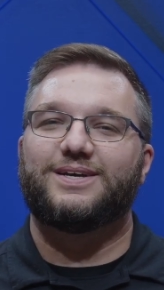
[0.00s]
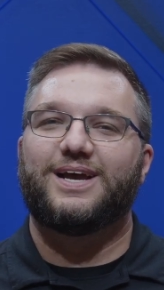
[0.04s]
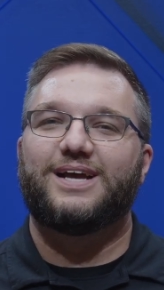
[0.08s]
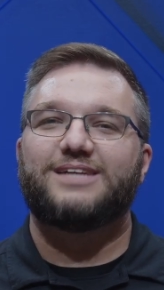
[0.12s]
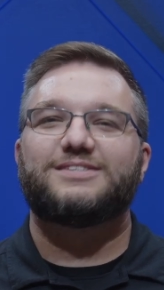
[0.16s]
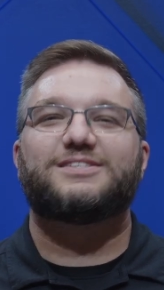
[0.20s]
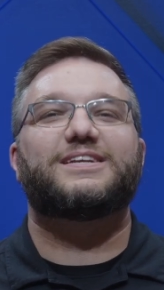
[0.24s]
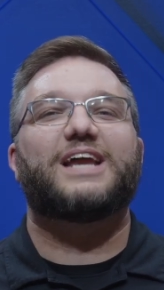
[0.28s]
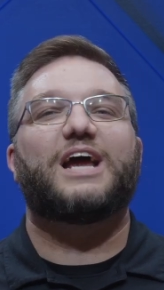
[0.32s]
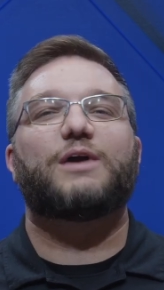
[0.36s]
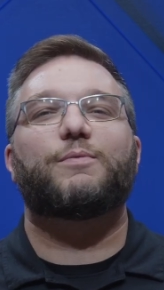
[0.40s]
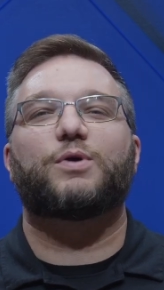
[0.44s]

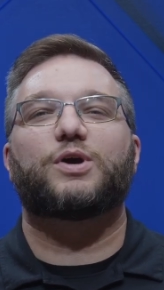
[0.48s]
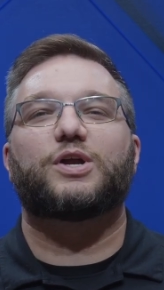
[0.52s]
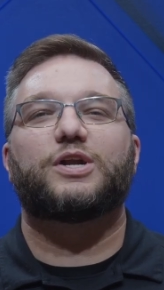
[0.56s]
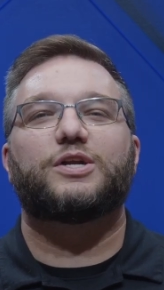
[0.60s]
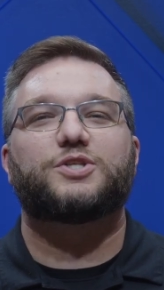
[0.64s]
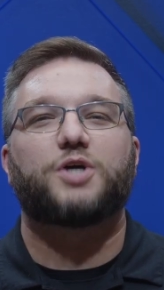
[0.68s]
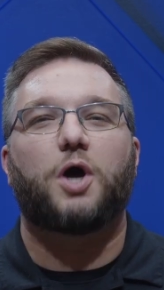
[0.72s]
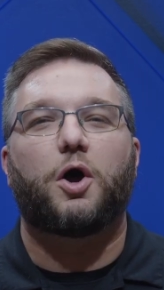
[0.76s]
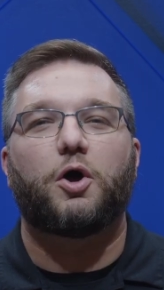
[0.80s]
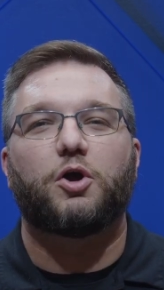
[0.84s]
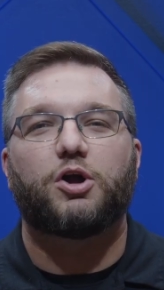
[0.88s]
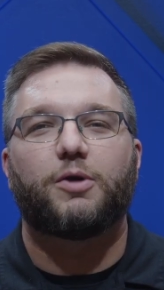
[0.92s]
Today we're going to
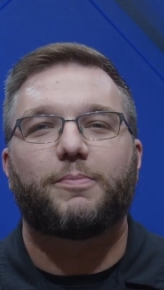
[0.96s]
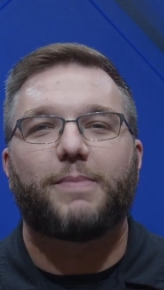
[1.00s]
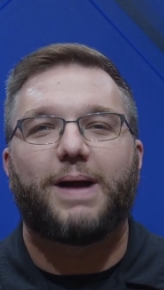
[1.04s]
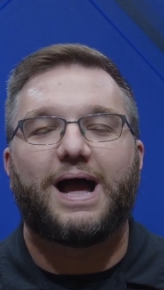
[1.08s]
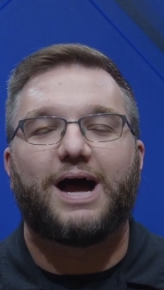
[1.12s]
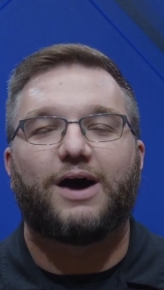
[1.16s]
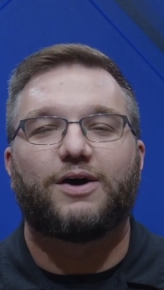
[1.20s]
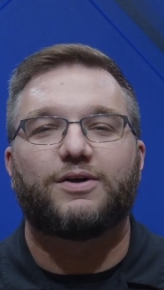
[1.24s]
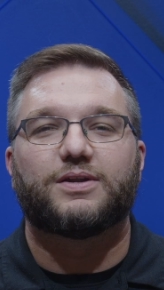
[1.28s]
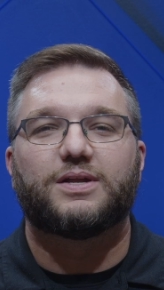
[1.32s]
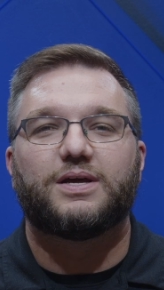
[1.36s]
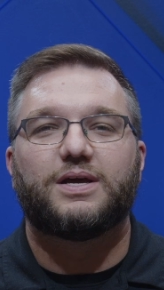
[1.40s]
talk
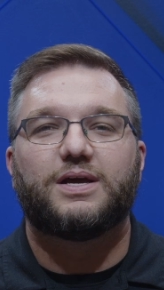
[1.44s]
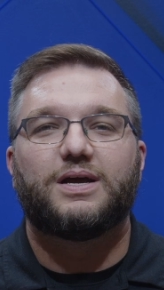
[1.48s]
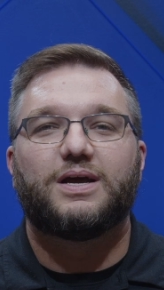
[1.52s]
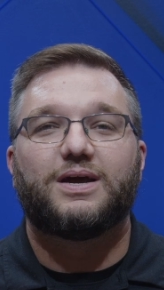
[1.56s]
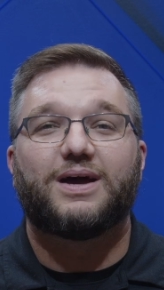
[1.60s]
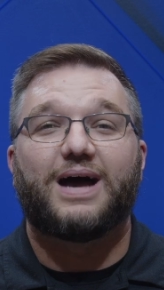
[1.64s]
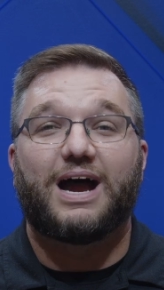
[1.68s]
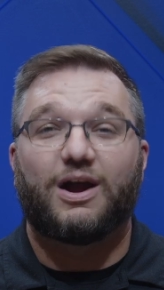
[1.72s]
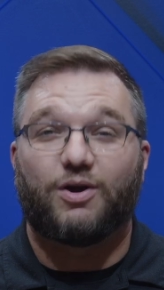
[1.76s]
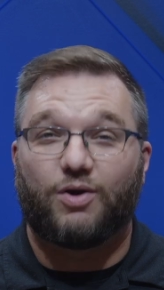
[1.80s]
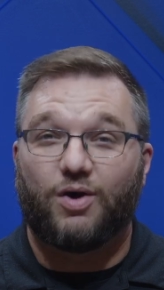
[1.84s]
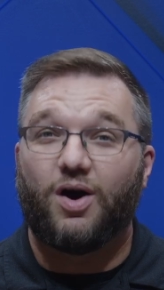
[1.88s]
about
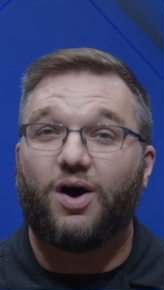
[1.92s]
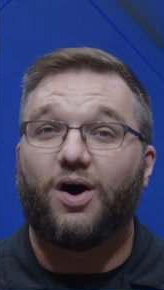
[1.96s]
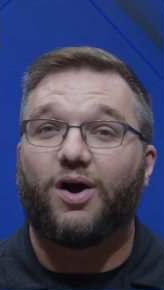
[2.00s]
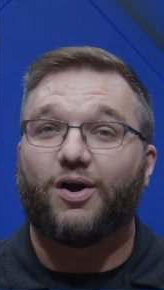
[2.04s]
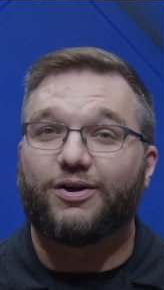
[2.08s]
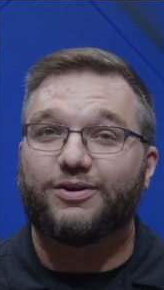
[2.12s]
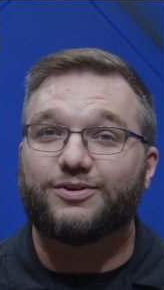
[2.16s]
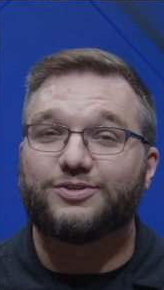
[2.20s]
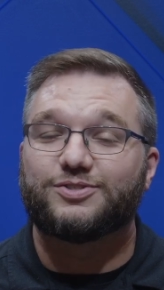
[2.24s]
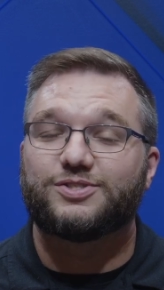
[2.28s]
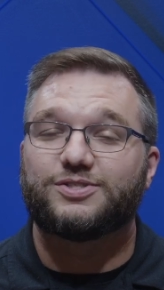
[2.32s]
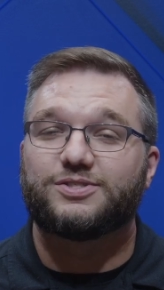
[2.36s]
our
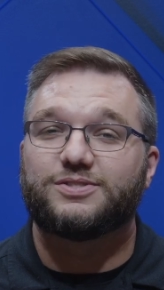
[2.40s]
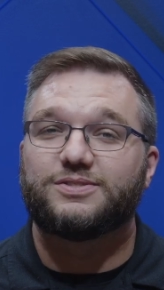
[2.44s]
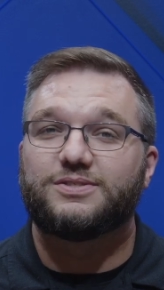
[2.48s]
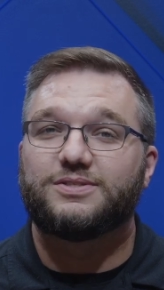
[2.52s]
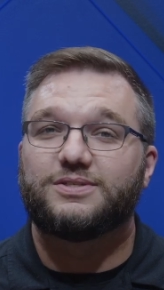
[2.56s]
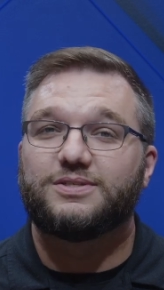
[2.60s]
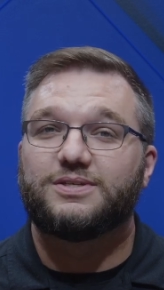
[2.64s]
hearts.